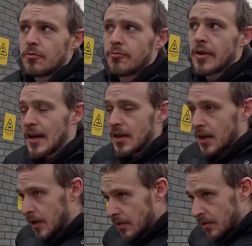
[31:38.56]

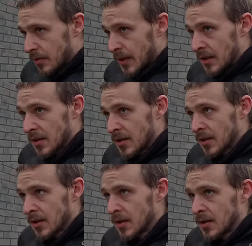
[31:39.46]
recognises me.
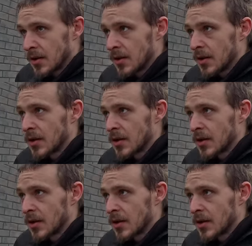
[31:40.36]
Good.